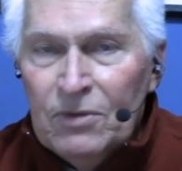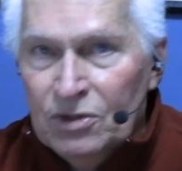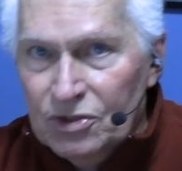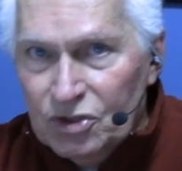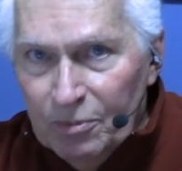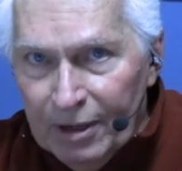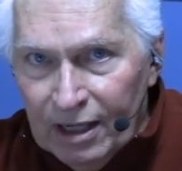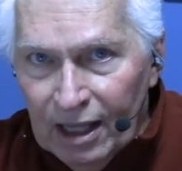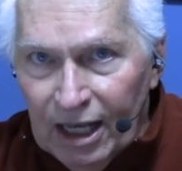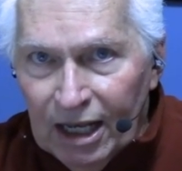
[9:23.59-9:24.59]
This is the
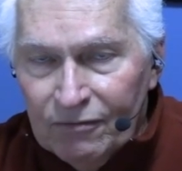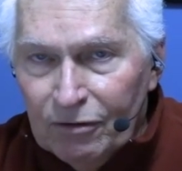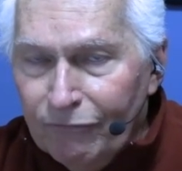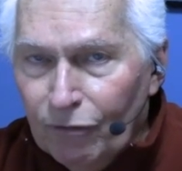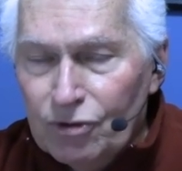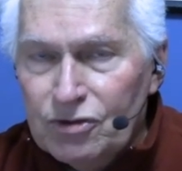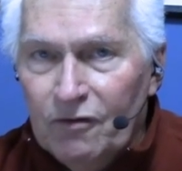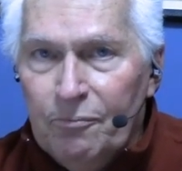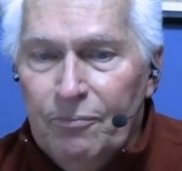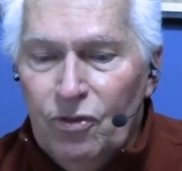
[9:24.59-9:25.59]
beginning of the first
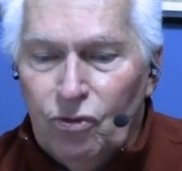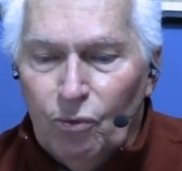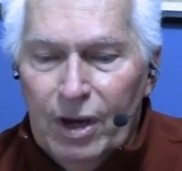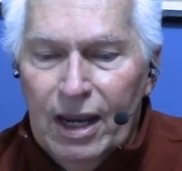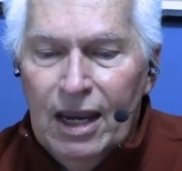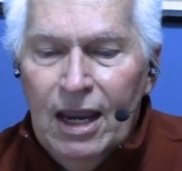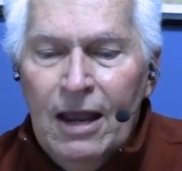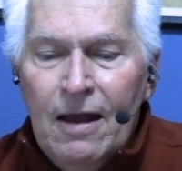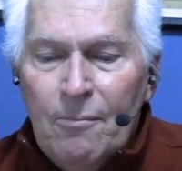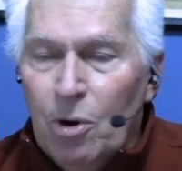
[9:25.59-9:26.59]
of three,
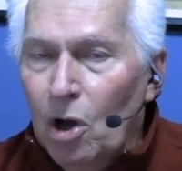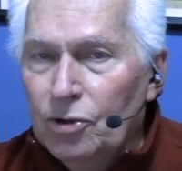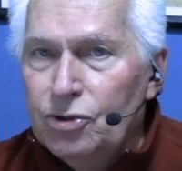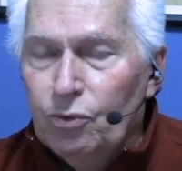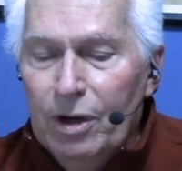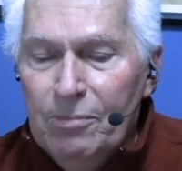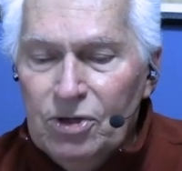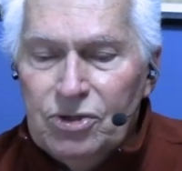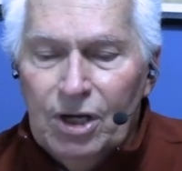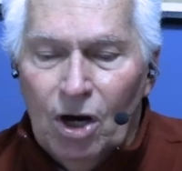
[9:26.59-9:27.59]
Paul's three
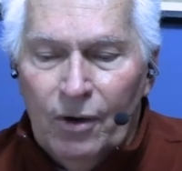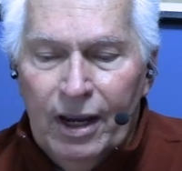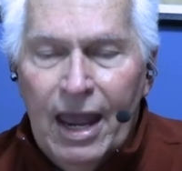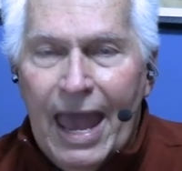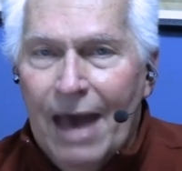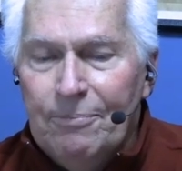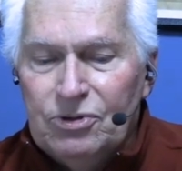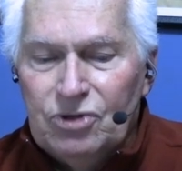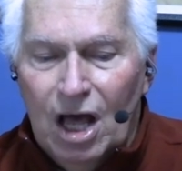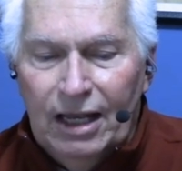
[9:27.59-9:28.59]
missionary
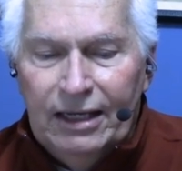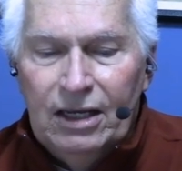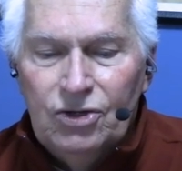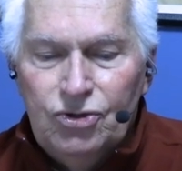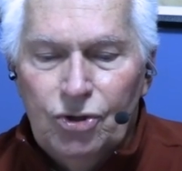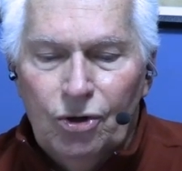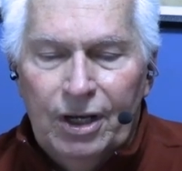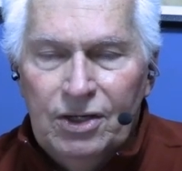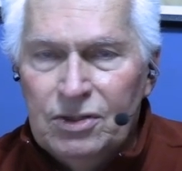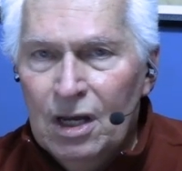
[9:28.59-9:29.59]
apostolic
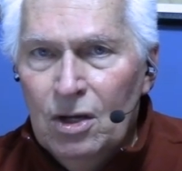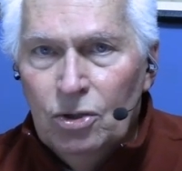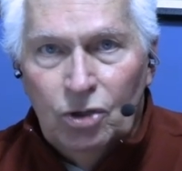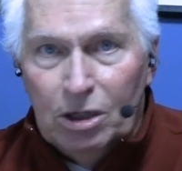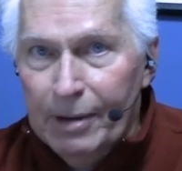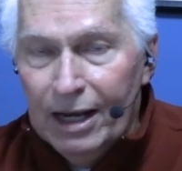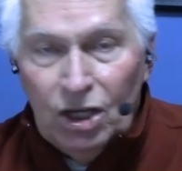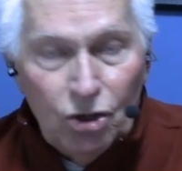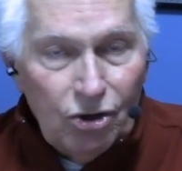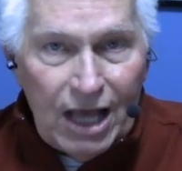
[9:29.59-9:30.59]
journeys. Took about a
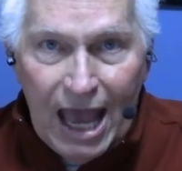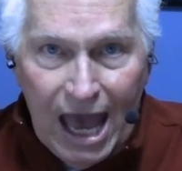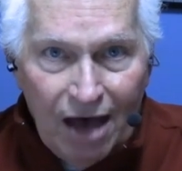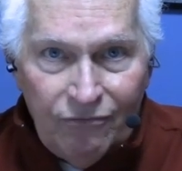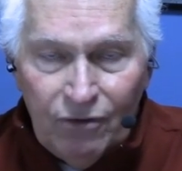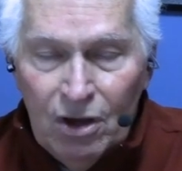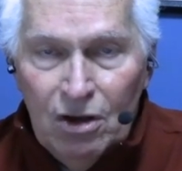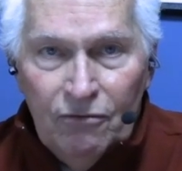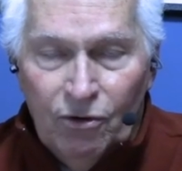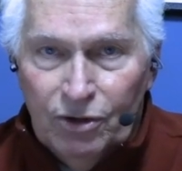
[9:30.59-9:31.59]
year and a half
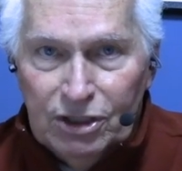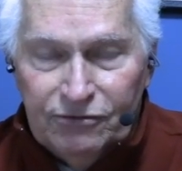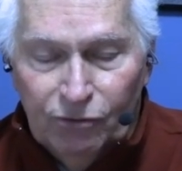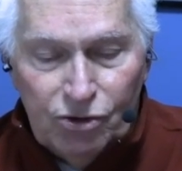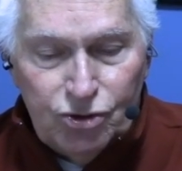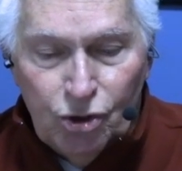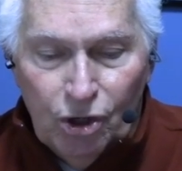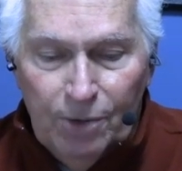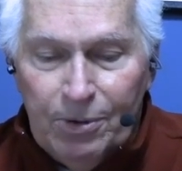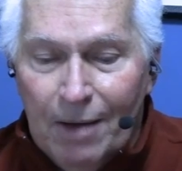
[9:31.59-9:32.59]
for this first
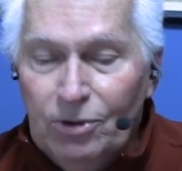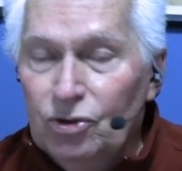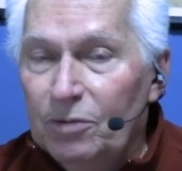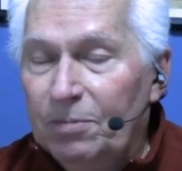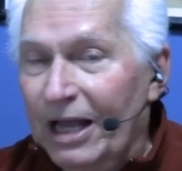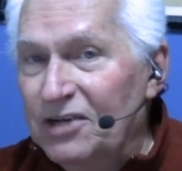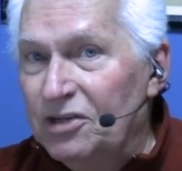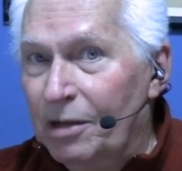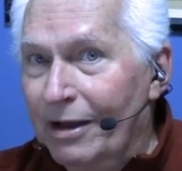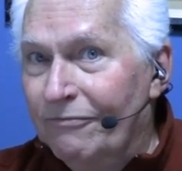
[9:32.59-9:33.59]
journey. Probably took place
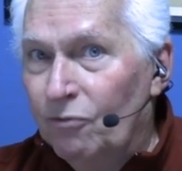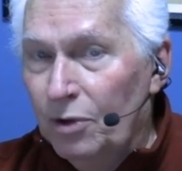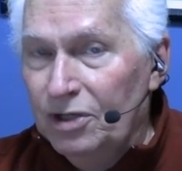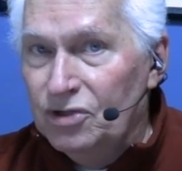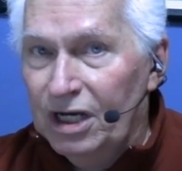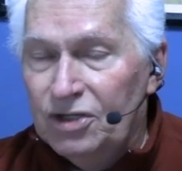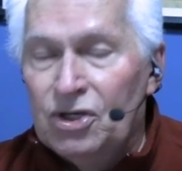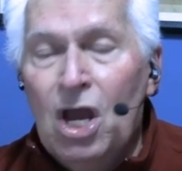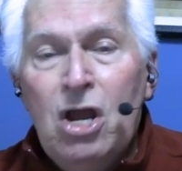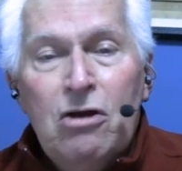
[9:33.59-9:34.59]
in about 46,
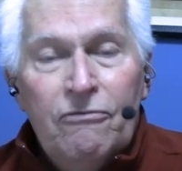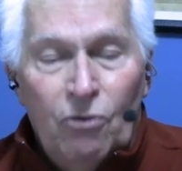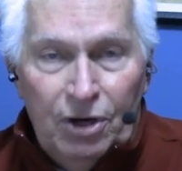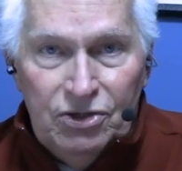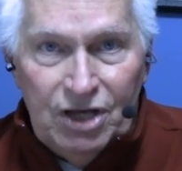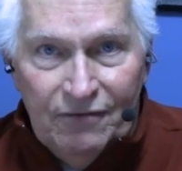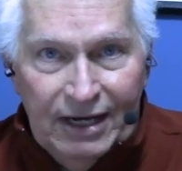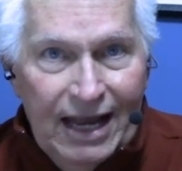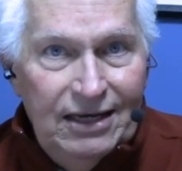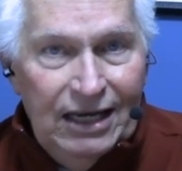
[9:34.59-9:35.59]
47
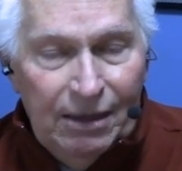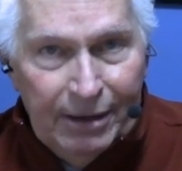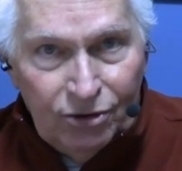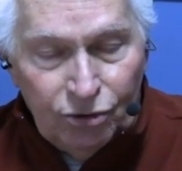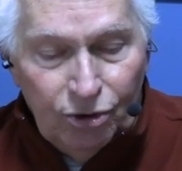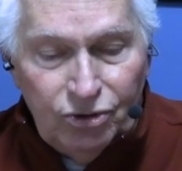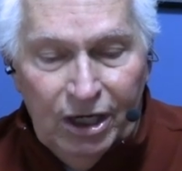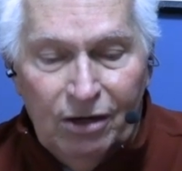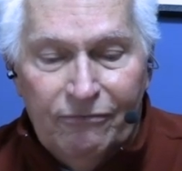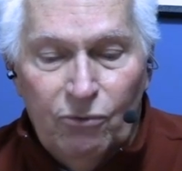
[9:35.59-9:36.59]
AD, about
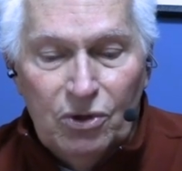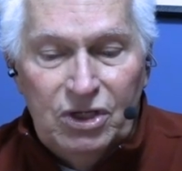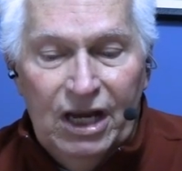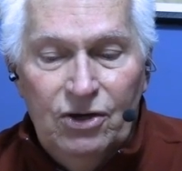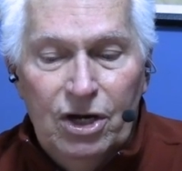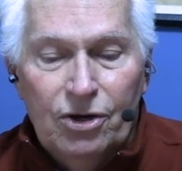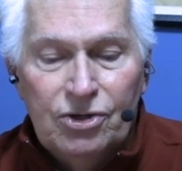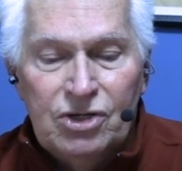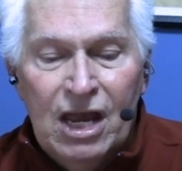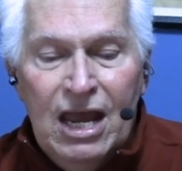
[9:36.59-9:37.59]
13 or 14
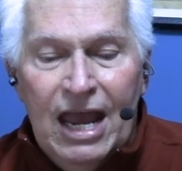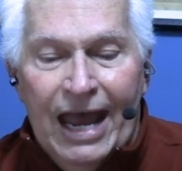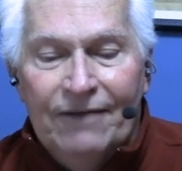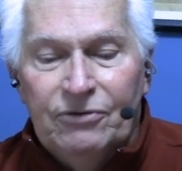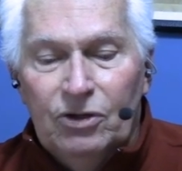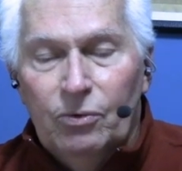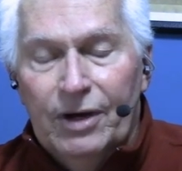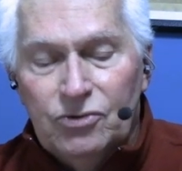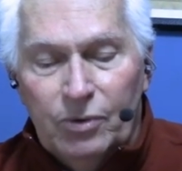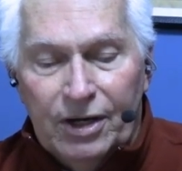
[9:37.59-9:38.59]
years after the
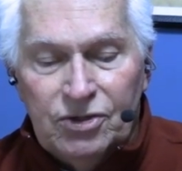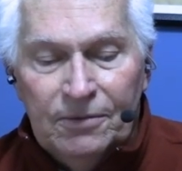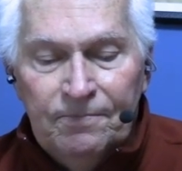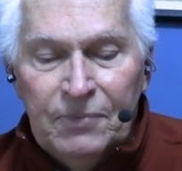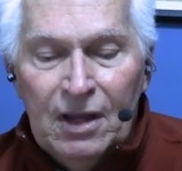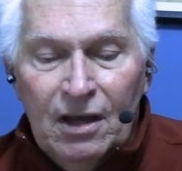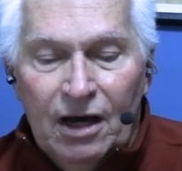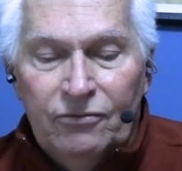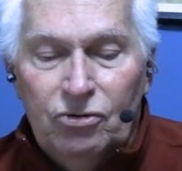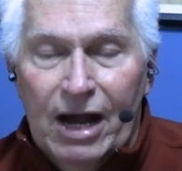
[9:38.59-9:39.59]
resurrection
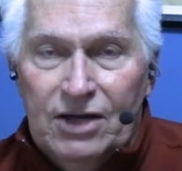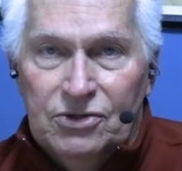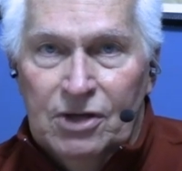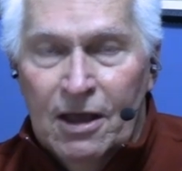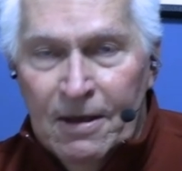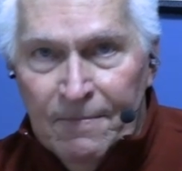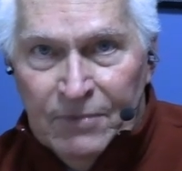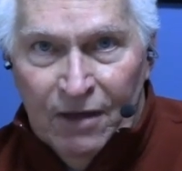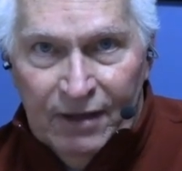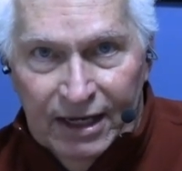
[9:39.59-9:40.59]
of Christ.
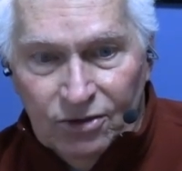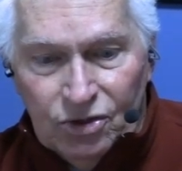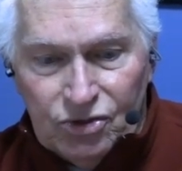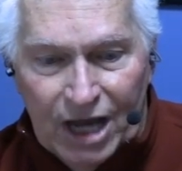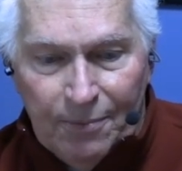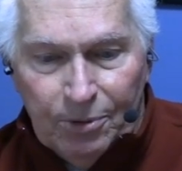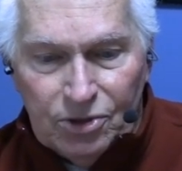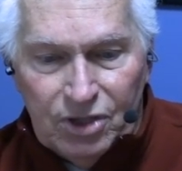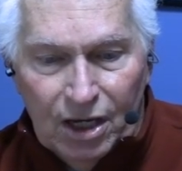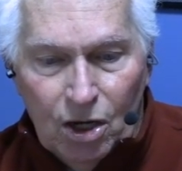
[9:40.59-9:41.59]
Now they get to
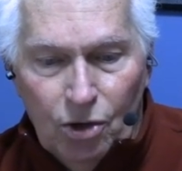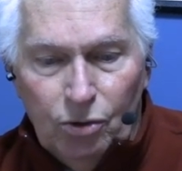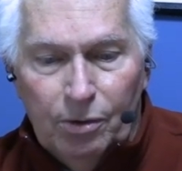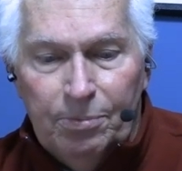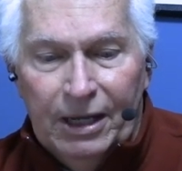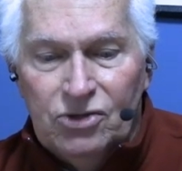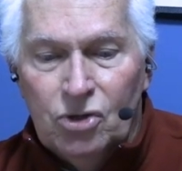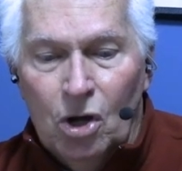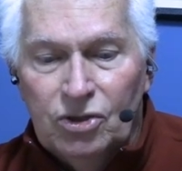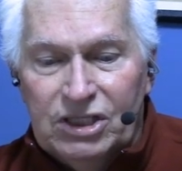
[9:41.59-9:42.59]
Cyprus. They go to a place
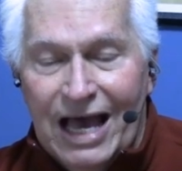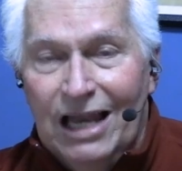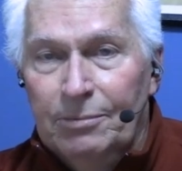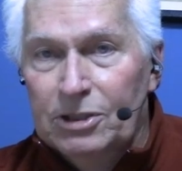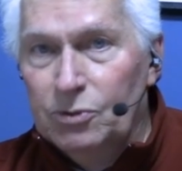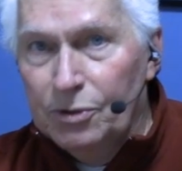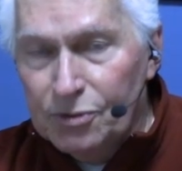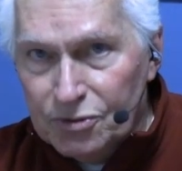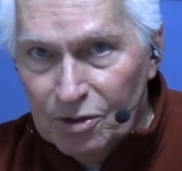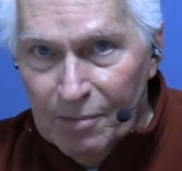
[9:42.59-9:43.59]
called Salamis, which
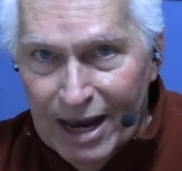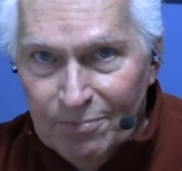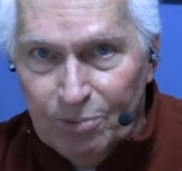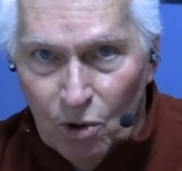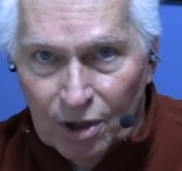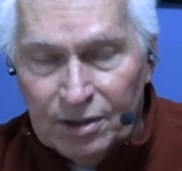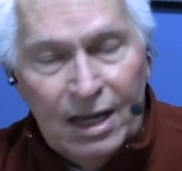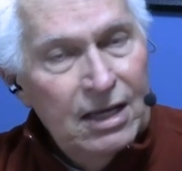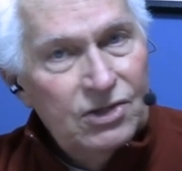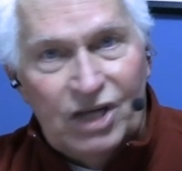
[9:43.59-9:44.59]
was the main port.
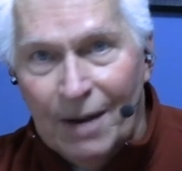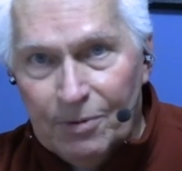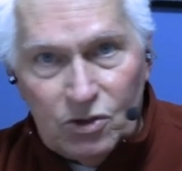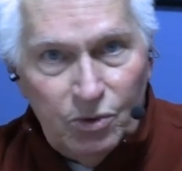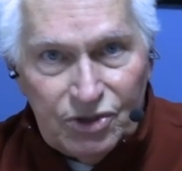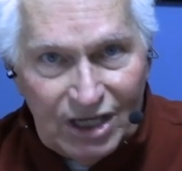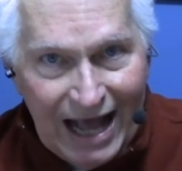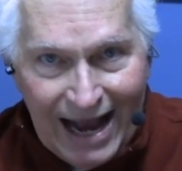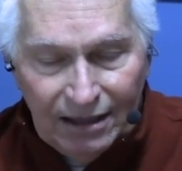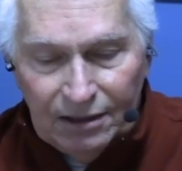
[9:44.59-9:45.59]
Cyprus was an
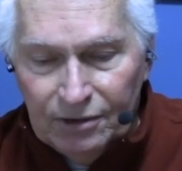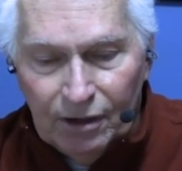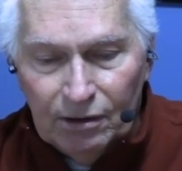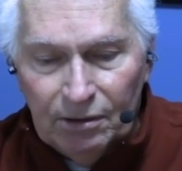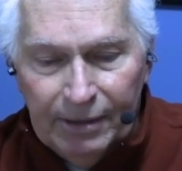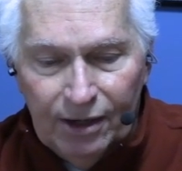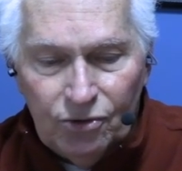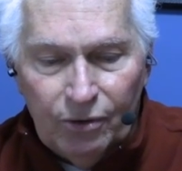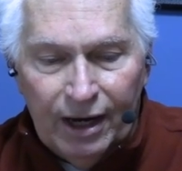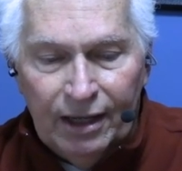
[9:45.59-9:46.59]
island there in the
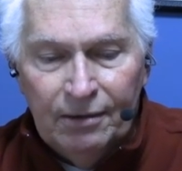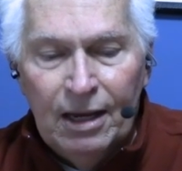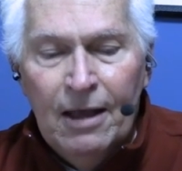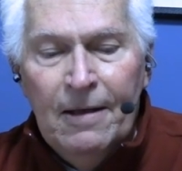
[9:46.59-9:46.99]
Mediterranean.